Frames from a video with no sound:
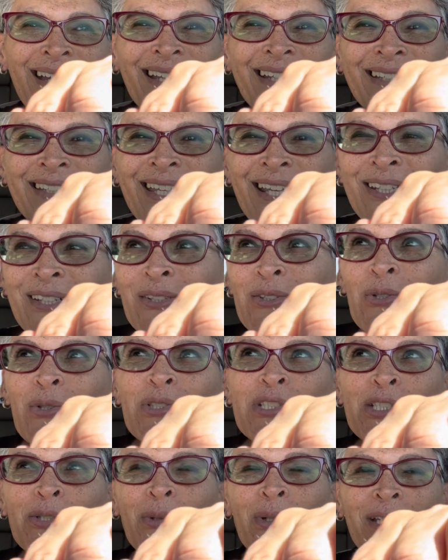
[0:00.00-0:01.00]
getting
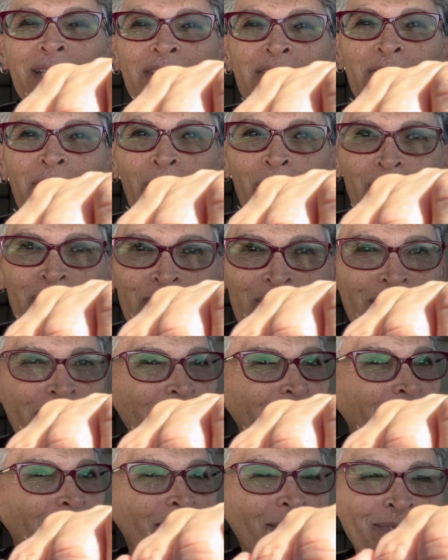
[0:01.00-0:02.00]
used to it, so
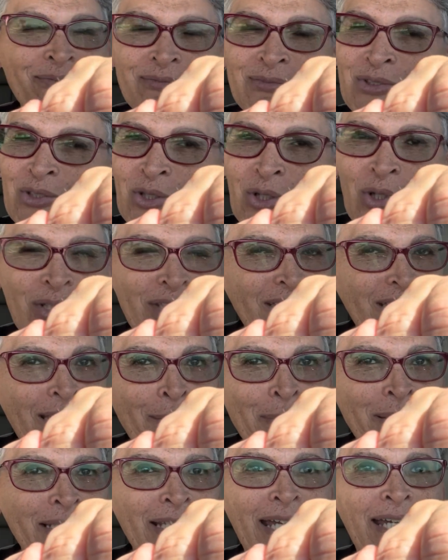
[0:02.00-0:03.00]
she could
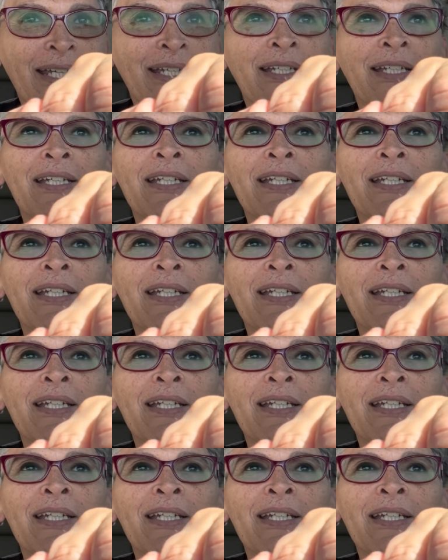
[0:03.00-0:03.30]
sleep in that.